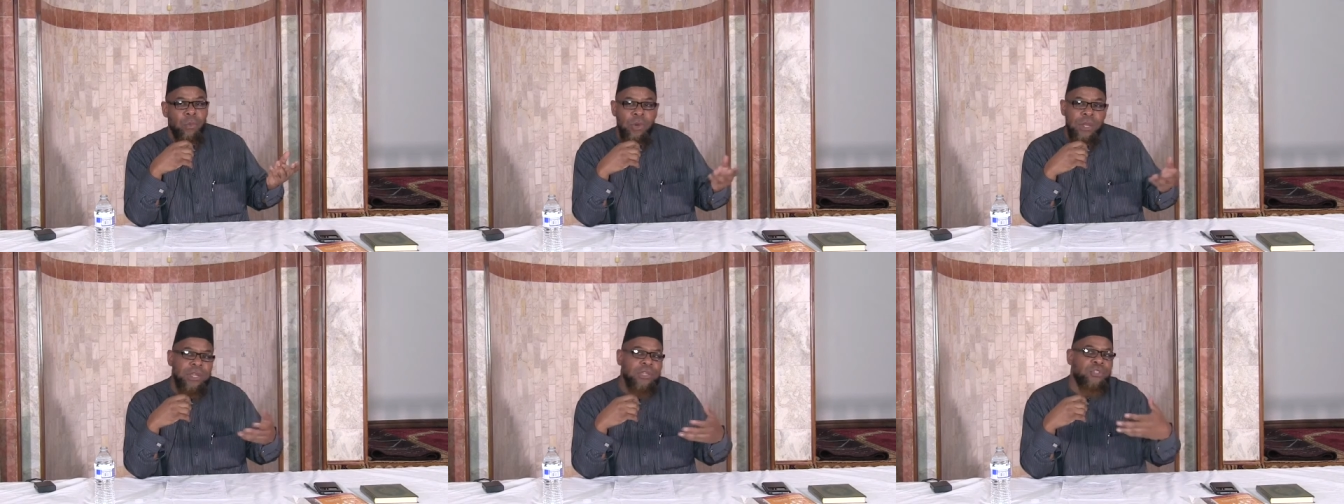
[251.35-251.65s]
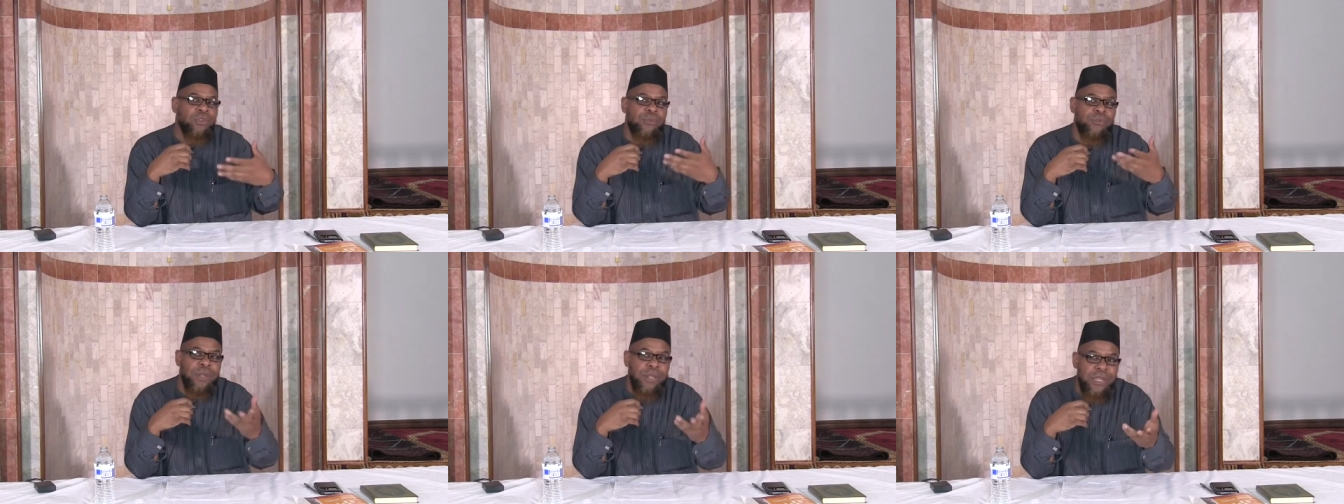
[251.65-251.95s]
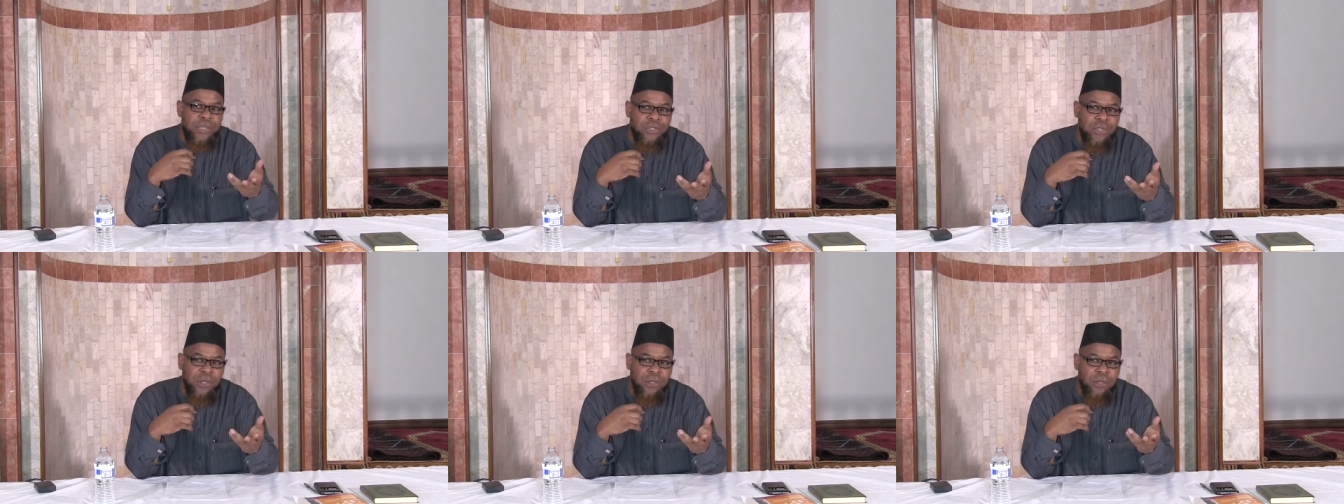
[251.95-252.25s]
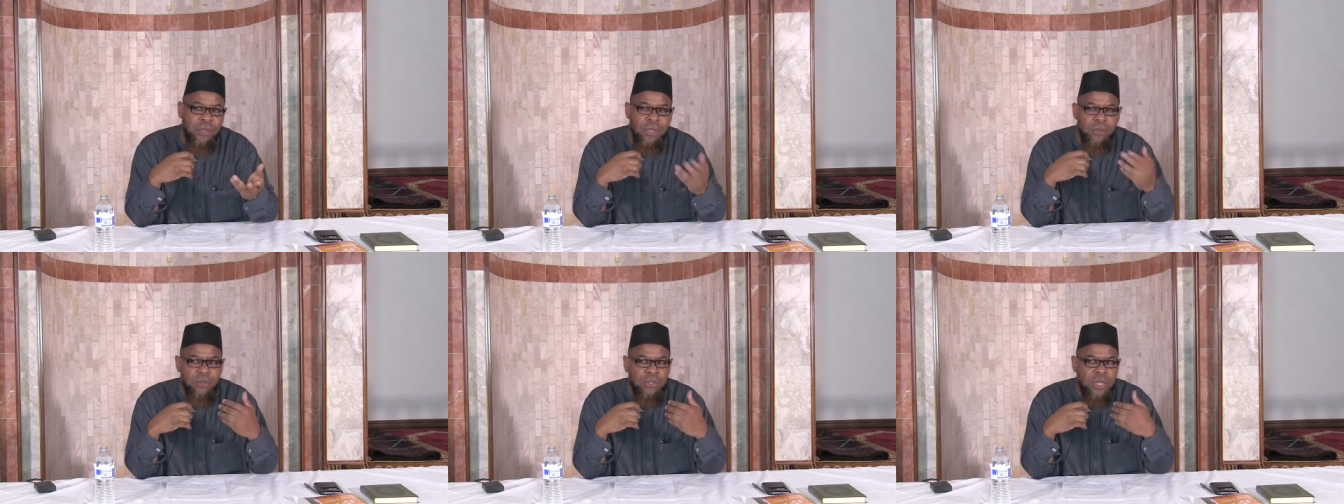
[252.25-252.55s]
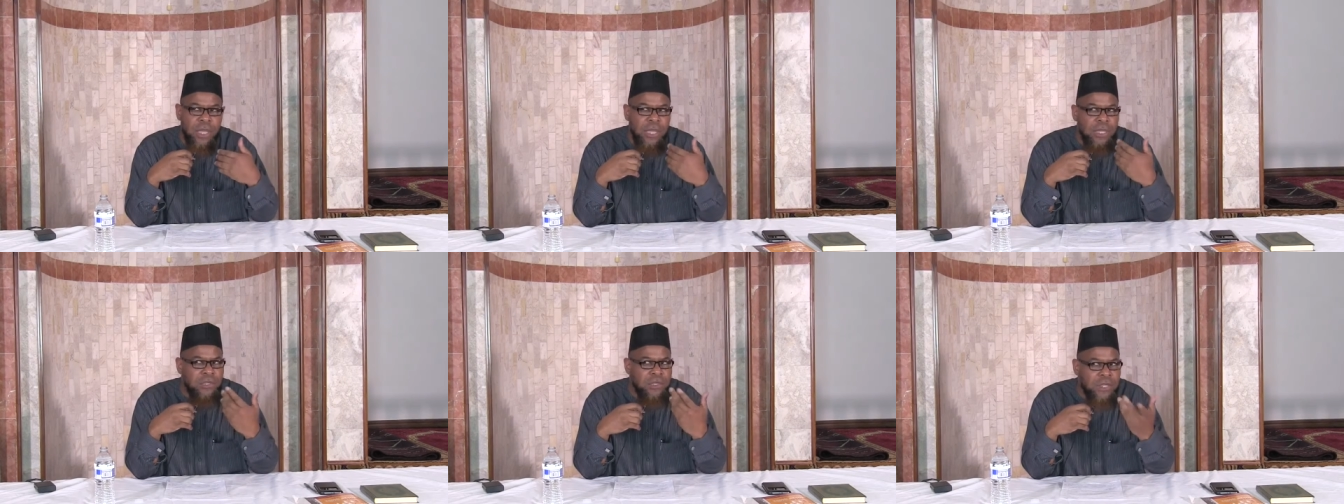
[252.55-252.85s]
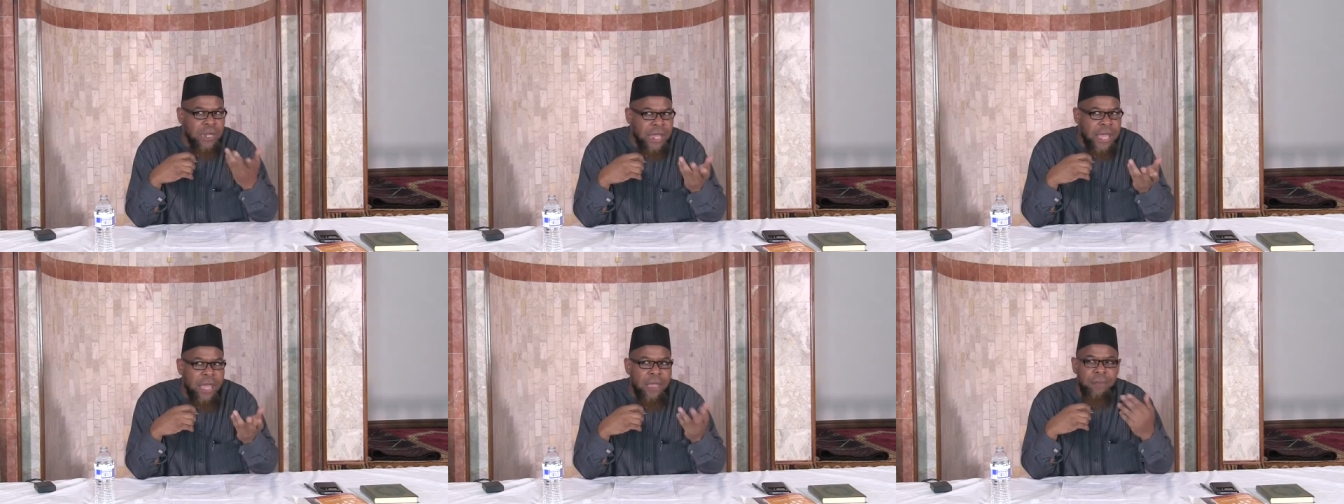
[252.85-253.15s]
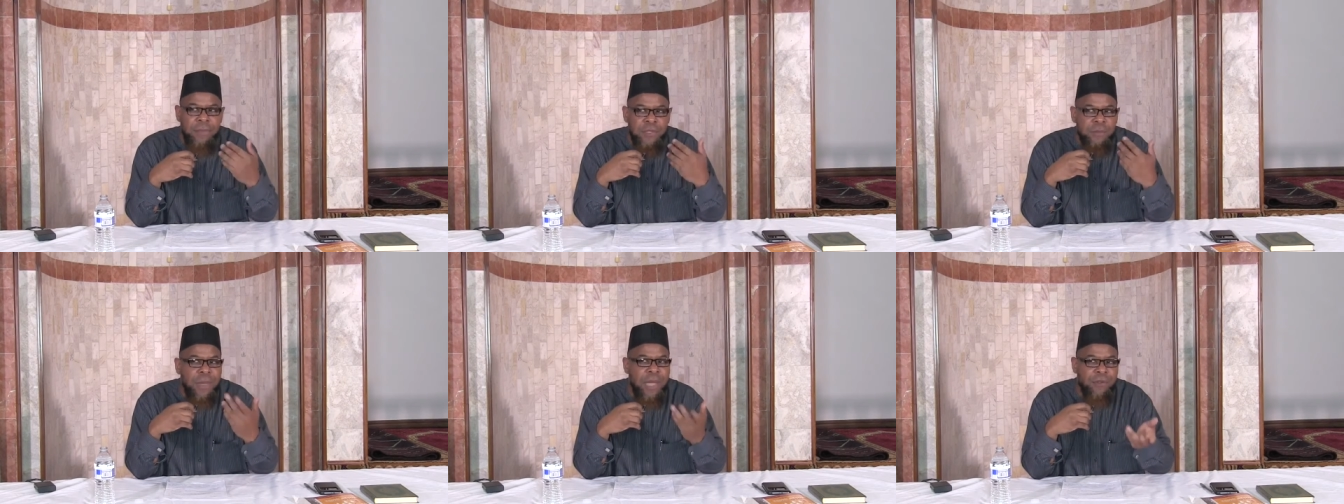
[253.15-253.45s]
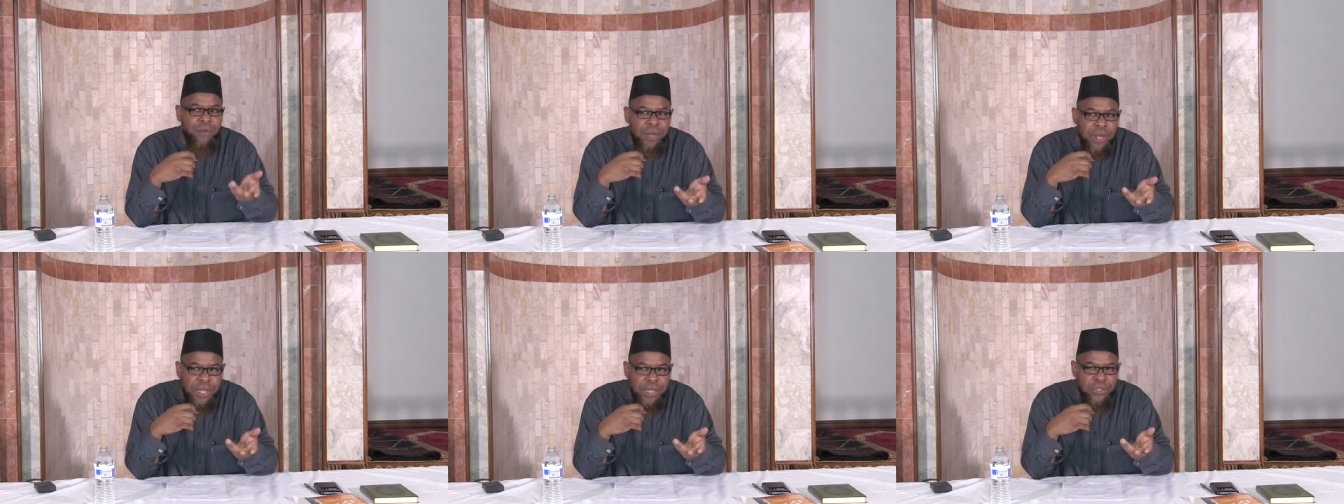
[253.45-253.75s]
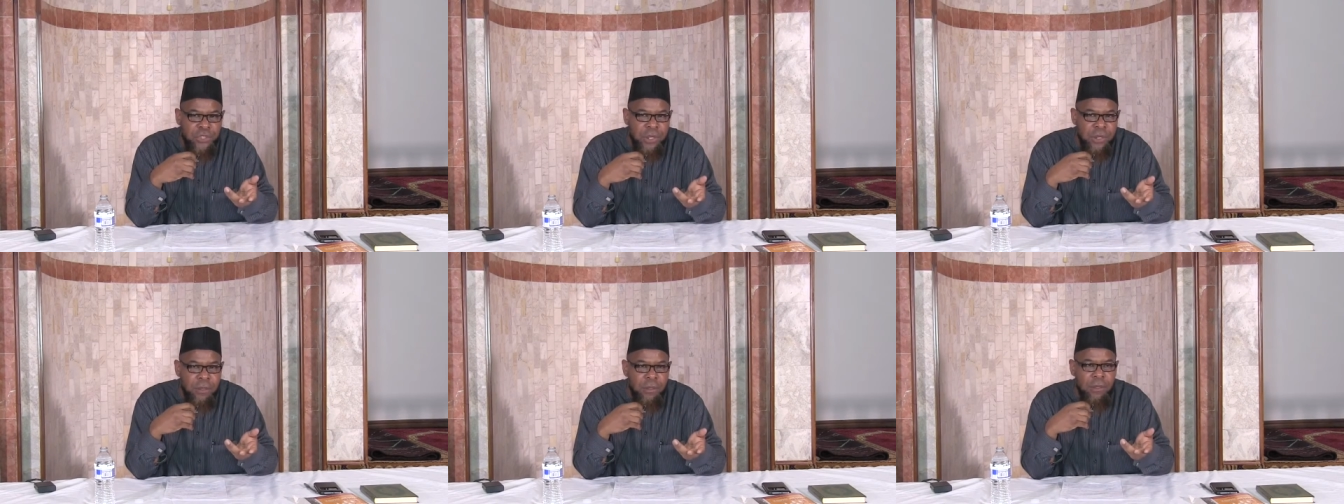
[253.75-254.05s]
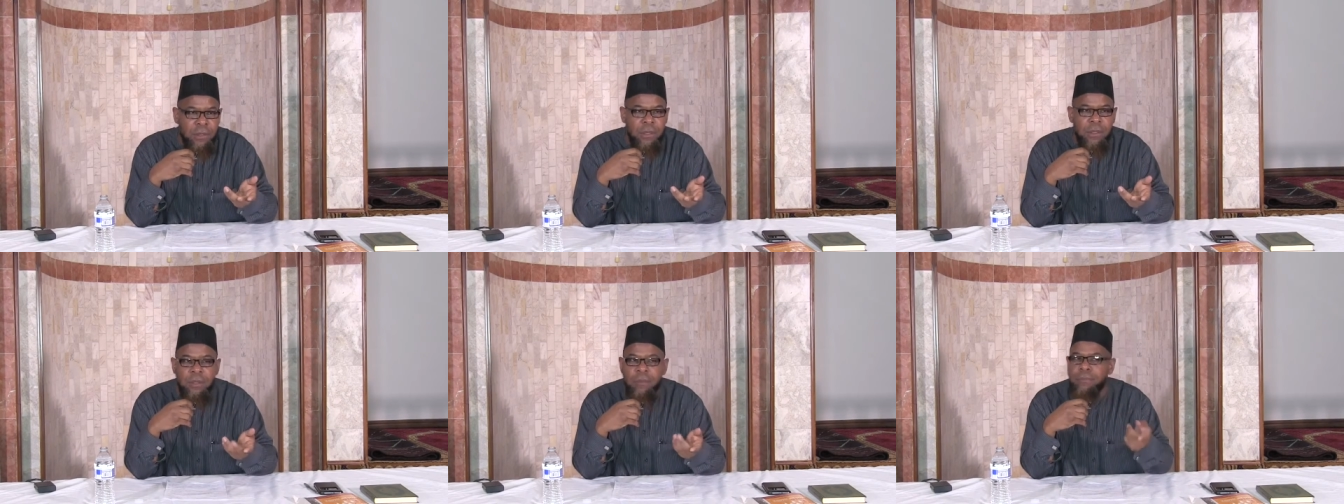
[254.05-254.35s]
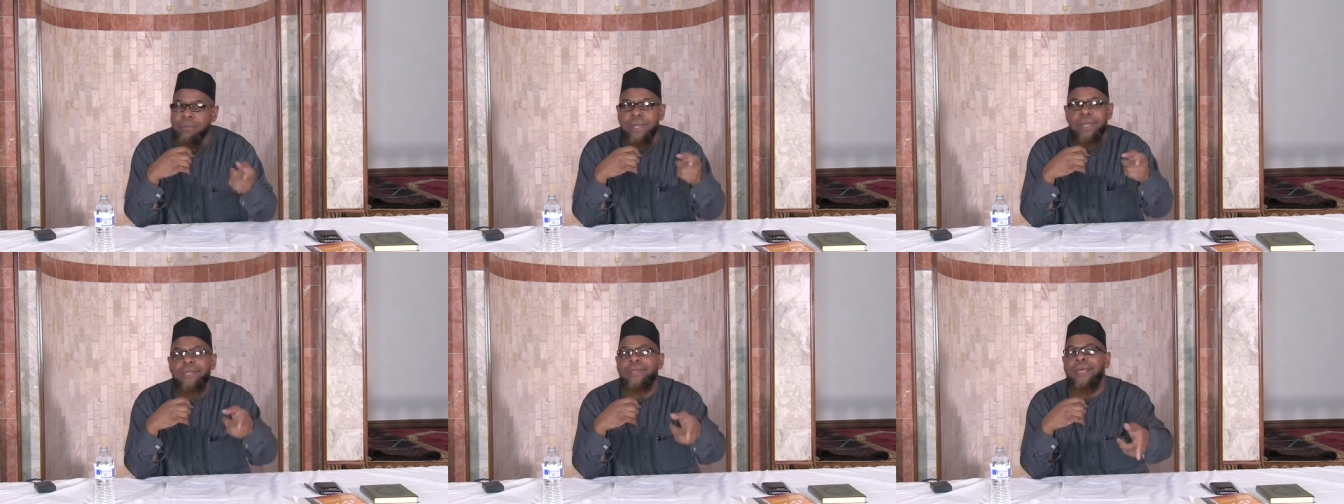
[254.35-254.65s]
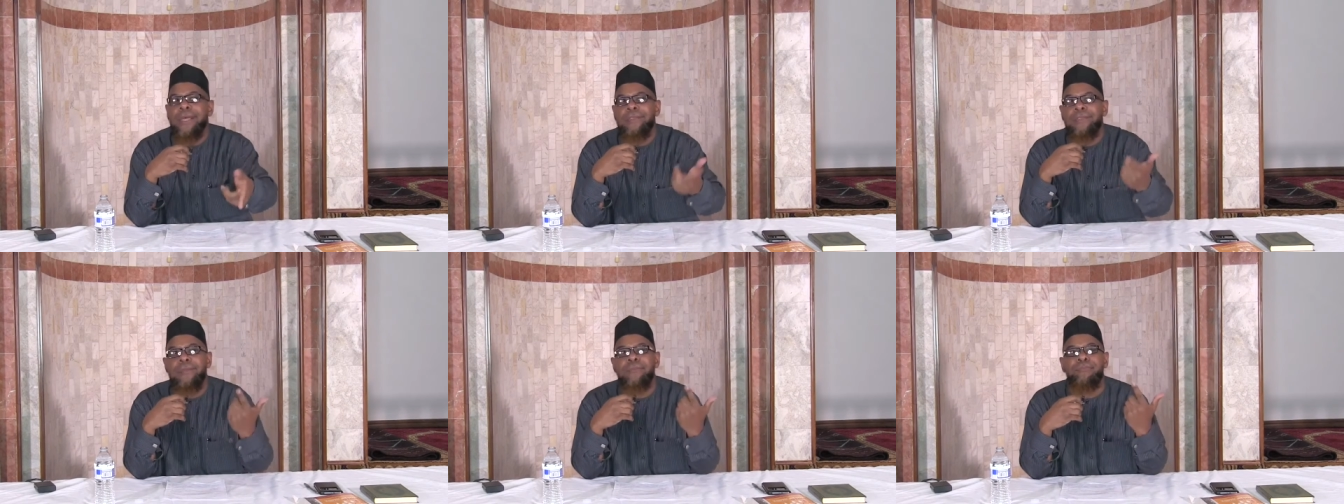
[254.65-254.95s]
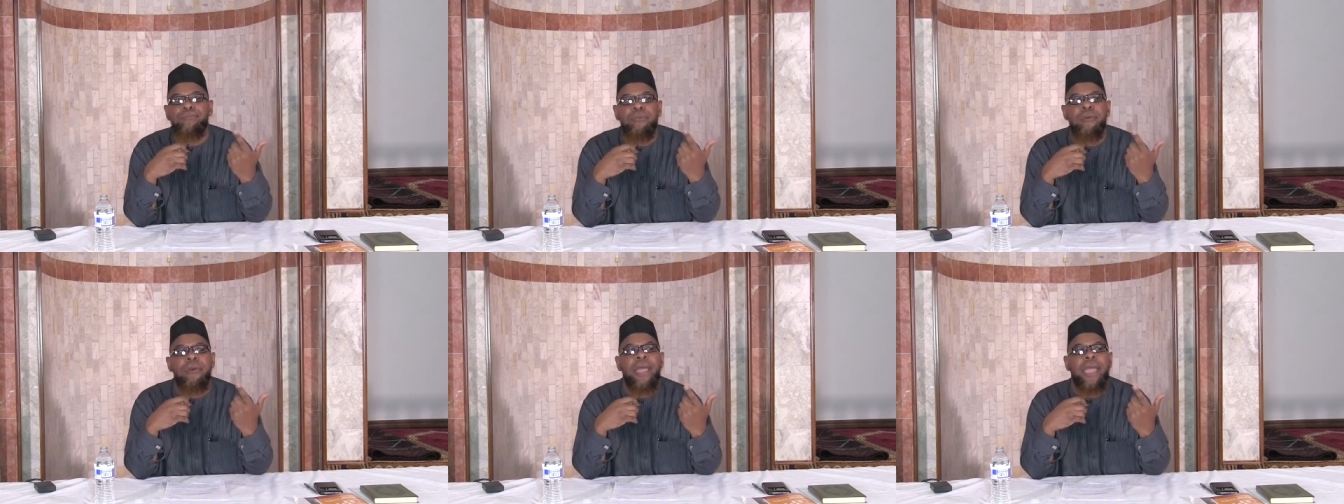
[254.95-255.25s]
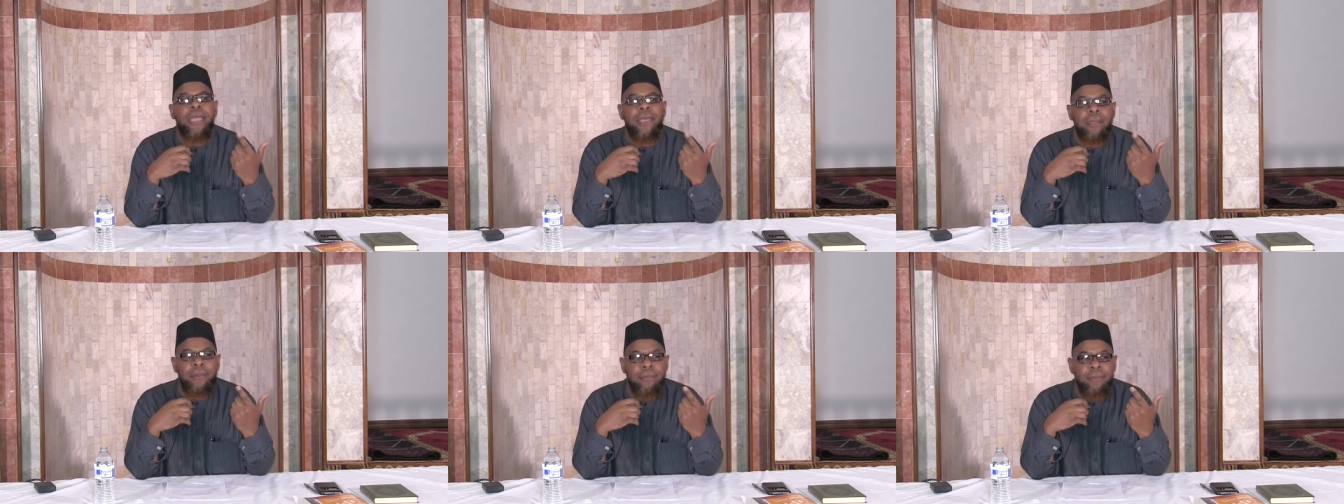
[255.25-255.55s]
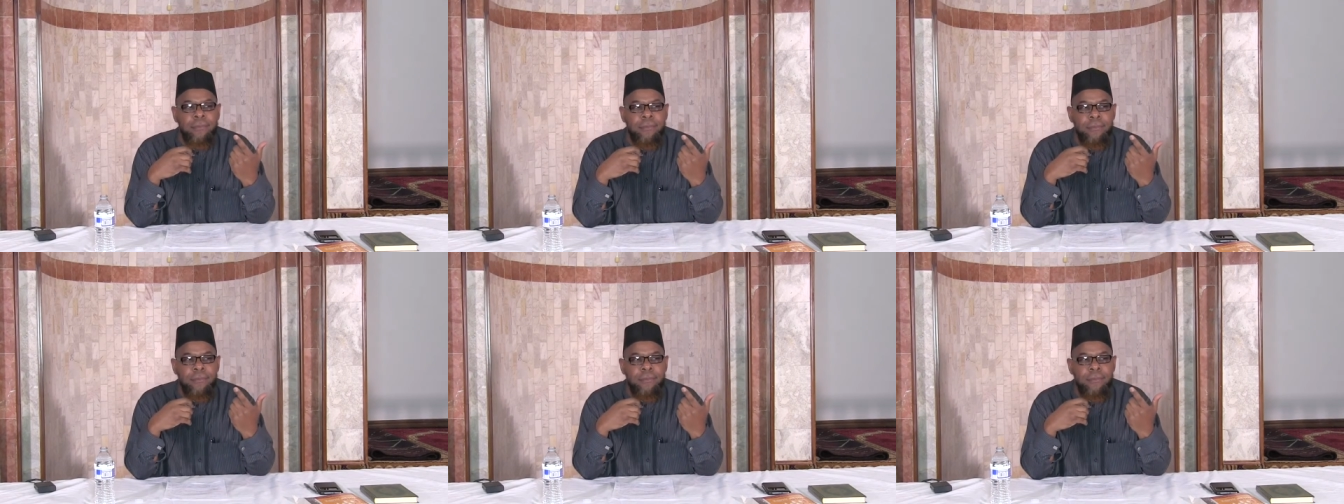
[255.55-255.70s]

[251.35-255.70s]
What is your religion? He'll say, Islam is my religion. But he doesn't pray.